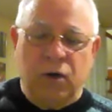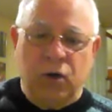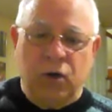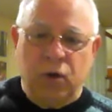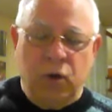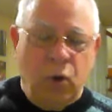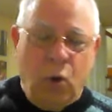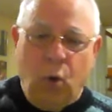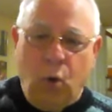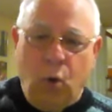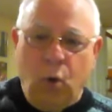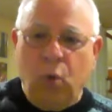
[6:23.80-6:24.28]

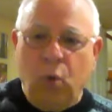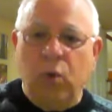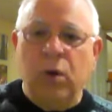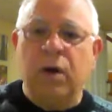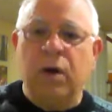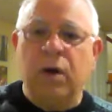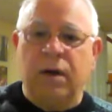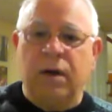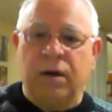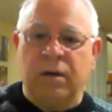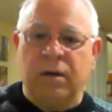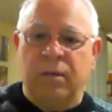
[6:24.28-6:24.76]

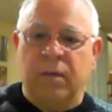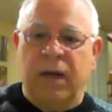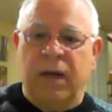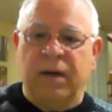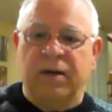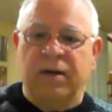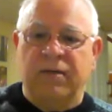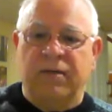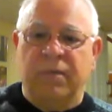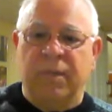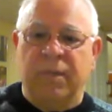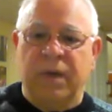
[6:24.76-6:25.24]
Yol, it
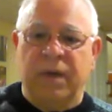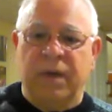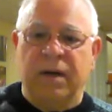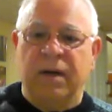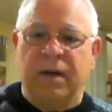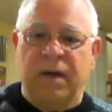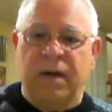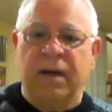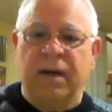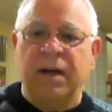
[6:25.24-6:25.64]
might have been